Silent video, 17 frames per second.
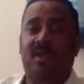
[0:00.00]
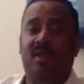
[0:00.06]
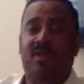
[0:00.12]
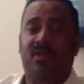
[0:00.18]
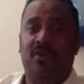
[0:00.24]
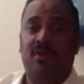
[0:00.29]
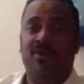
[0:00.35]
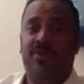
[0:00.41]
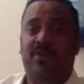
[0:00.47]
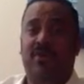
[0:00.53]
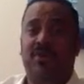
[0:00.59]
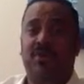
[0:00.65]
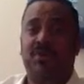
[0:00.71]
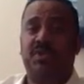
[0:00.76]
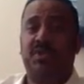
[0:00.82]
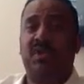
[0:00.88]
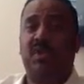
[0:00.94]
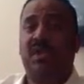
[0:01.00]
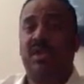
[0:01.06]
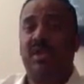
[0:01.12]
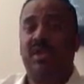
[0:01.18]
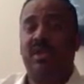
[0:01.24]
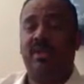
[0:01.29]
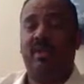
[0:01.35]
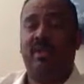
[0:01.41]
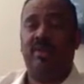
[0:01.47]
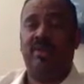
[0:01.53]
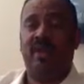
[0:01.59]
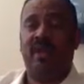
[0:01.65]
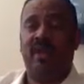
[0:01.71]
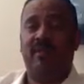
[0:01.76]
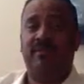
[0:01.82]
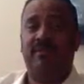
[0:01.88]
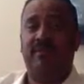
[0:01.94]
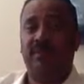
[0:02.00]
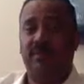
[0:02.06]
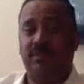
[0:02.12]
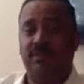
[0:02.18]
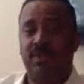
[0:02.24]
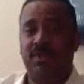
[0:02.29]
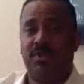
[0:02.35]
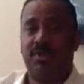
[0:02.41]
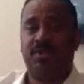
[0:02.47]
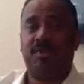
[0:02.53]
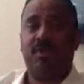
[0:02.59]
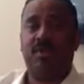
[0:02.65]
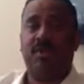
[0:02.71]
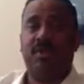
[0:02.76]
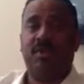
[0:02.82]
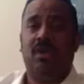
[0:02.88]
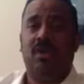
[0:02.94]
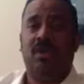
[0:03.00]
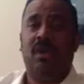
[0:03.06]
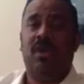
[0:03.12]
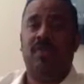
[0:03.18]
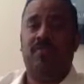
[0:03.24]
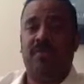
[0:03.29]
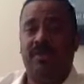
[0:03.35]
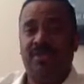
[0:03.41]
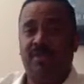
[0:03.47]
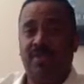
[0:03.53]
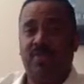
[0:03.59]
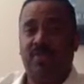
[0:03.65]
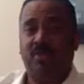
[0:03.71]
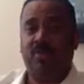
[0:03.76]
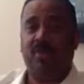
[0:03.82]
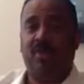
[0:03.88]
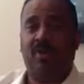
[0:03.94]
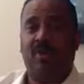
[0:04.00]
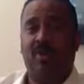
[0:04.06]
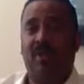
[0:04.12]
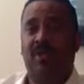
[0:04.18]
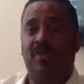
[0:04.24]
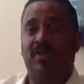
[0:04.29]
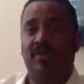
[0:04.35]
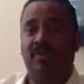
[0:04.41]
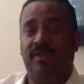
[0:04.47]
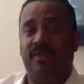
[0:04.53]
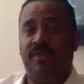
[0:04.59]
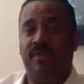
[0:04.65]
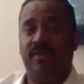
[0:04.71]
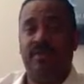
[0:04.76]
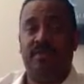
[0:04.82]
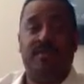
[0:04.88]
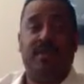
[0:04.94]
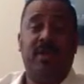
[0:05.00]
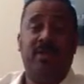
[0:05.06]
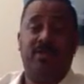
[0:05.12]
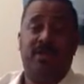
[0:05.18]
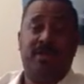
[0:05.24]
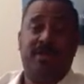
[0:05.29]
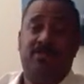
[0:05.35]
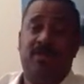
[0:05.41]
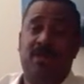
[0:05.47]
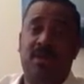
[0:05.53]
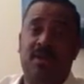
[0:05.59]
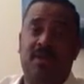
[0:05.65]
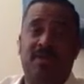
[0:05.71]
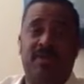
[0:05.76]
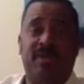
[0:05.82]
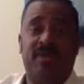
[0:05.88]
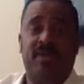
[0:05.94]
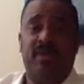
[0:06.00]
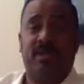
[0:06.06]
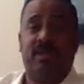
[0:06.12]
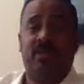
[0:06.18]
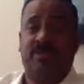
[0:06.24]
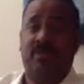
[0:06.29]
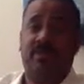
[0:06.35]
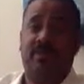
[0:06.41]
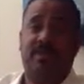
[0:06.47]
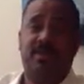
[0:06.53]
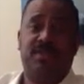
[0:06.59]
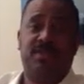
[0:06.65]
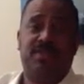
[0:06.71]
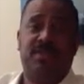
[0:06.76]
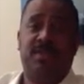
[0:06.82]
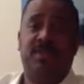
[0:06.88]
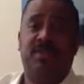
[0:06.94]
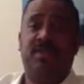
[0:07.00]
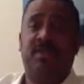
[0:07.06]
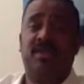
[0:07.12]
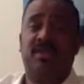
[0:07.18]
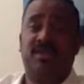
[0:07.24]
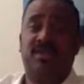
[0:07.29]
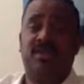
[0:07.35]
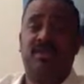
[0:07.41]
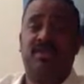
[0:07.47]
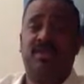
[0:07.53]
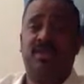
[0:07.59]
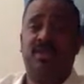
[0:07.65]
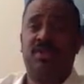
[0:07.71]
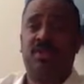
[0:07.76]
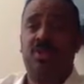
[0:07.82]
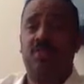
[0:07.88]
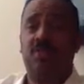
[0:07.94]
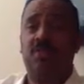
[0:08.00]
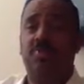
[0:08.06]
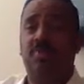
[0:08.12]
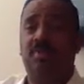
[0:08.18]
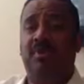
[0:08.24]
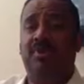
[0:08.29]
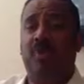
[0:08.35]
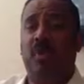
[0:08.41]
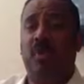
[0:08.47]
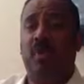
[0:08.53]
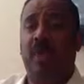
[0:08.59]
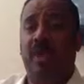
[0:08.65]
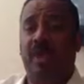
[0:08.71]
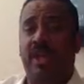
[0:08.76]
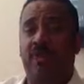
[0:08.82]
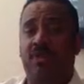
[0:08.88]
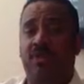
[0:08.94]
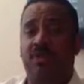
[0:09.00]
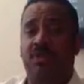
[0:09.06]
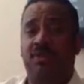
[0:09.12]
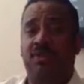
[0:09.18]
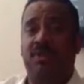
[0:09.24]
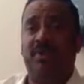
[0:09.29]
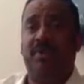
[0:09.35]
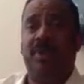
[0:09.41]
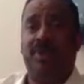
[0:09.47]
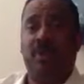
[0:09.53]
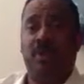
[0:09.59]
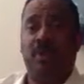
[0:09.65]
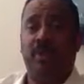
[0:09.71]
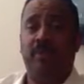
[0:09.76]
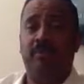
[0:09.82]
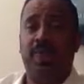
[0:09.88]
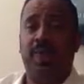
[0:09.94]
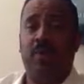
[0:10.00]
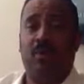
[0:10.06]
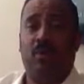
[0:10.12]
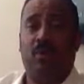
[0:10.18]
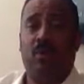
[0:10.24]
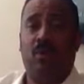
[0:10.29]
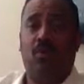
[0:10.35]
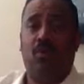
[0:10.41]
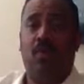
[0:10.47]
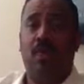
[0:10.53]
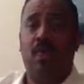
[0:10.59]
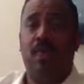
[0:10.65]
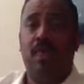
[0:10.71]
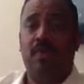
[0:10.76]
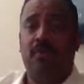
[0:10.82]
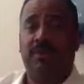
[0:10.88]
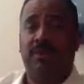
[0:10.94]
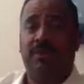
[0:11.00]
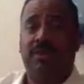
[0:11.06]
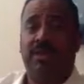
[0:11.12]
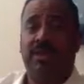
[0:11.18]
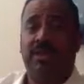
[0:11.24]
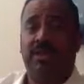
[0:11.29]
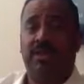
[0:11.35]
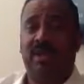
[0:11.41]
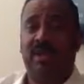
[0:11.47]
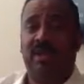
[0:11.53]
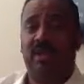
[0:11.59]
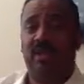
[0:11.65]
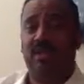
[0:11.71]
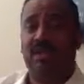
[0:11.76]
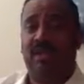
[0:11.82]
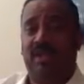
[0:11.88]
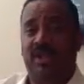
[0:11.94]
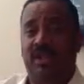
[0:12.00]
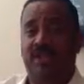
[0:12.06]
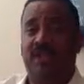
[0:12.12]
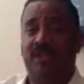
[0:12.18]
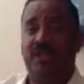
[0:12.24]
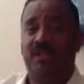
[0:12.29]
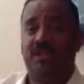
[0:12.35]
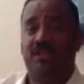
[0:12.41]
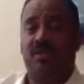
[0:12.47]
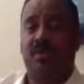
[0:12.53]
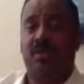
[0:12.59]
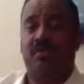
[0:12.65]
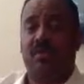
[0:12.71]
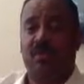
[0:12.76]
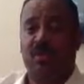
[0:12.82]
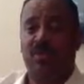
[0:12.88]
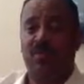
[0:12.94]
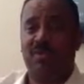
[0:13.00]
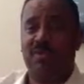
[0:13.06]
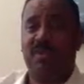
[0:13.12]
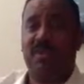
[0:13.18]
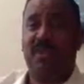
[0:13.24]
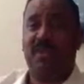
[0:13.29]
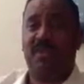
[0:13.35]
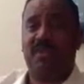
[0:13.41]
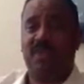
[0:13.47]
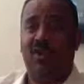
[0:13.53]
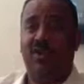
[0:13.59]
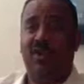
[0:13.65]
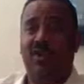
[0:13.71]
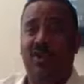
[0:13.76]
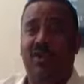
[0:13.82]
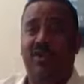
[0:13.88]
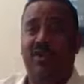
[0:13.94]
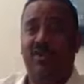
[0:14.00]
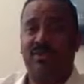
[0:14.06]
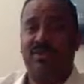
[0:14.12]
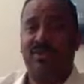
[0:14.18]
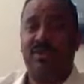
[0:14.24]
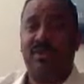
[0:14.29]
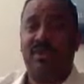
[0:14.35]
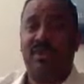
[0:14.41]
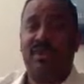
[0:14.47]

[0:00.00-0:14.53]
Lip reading: Those of us who are lucky enough to have insurance have been temporarily inconvenienced. It might take a month, it might take 3 months, it might take 6 months before we're able to be fully made whole. But the bottom line is at least we still have homes that we can go back to.